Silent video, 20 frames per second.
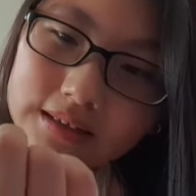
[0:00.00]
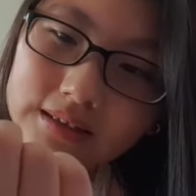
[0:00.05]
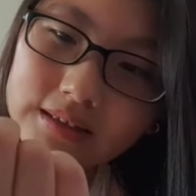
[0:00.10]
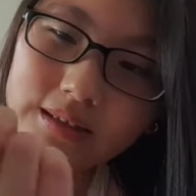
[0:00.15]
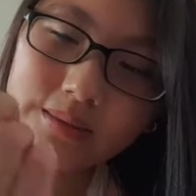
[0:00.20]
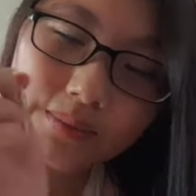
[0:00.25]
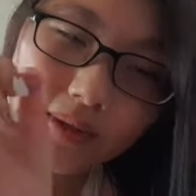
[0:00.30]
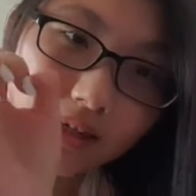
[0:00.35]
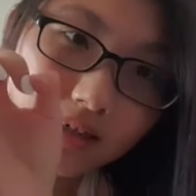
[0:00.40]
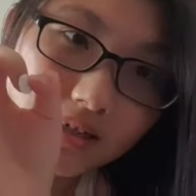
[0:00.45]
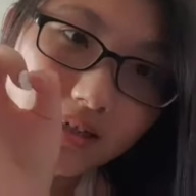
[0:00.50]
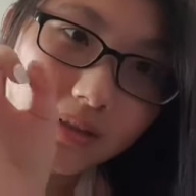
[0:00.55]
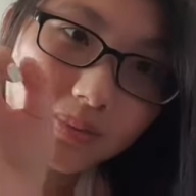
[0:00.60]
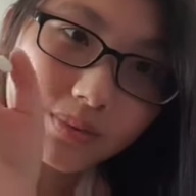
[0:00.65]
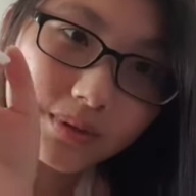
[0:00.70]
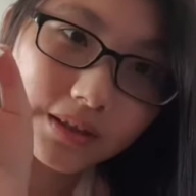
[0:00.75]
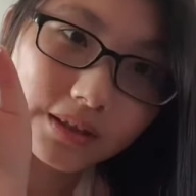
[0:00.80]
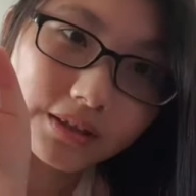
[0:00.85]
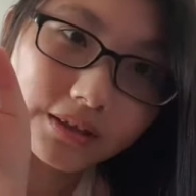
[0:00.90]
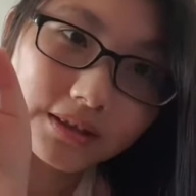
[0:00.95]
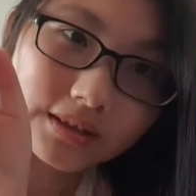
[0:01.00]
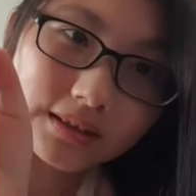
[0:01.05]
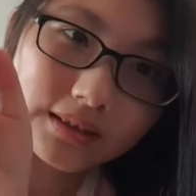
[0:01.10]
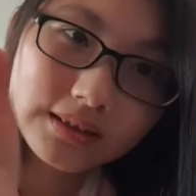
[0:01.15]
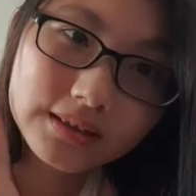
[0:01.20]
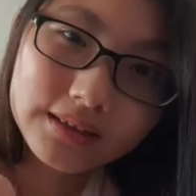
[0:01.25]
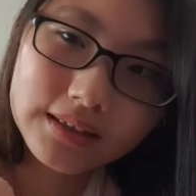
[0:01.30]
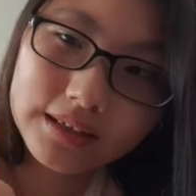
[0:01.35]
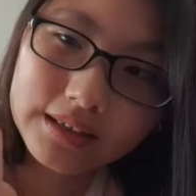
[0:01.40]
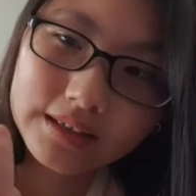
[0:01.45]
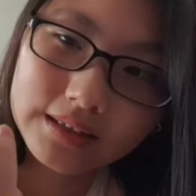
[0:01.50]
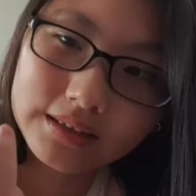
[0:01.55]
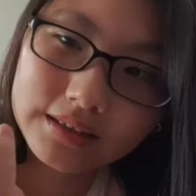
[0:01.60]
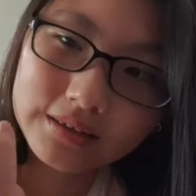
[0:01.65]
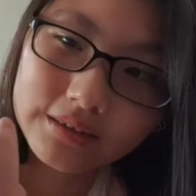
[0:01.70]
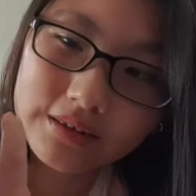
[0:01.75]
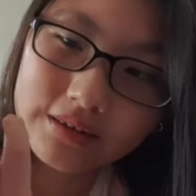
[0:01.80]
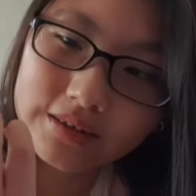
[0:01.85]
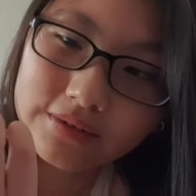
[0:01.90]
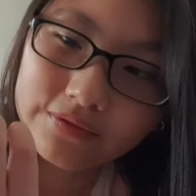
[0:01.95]
They're actually pretty good. Like,
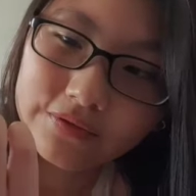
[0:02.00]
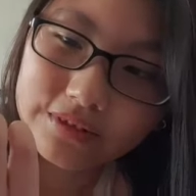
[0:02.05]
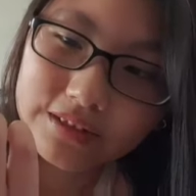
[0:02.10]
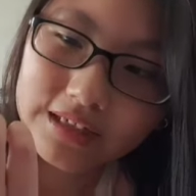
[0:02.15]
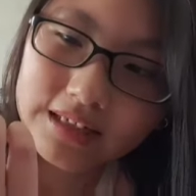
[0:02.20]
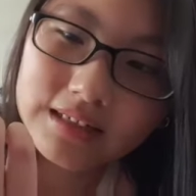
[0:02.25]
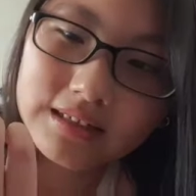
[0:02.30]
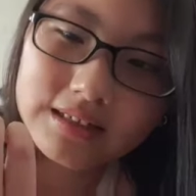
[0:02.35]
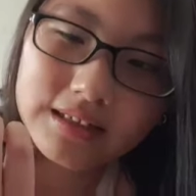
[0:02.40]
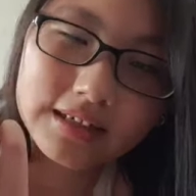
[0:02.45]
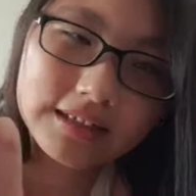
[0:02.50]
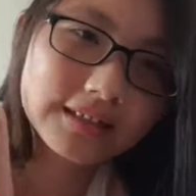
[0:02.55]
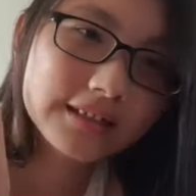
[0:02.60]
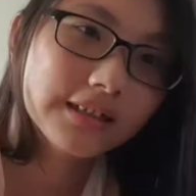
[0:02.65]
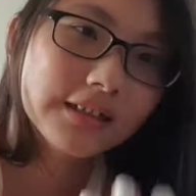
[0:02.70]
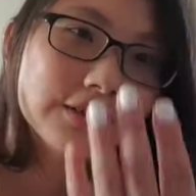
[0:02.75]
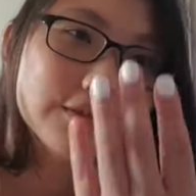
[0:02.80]
for 10 days and